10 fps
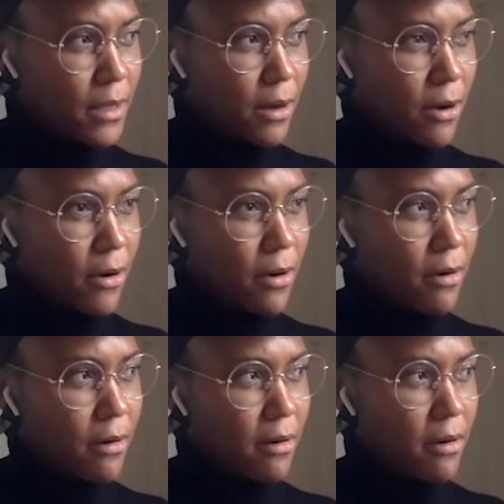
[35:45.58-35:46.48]
you know,
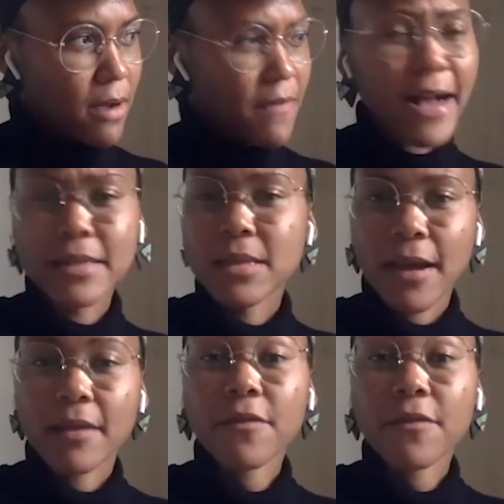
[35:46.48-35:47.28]
I've had, like,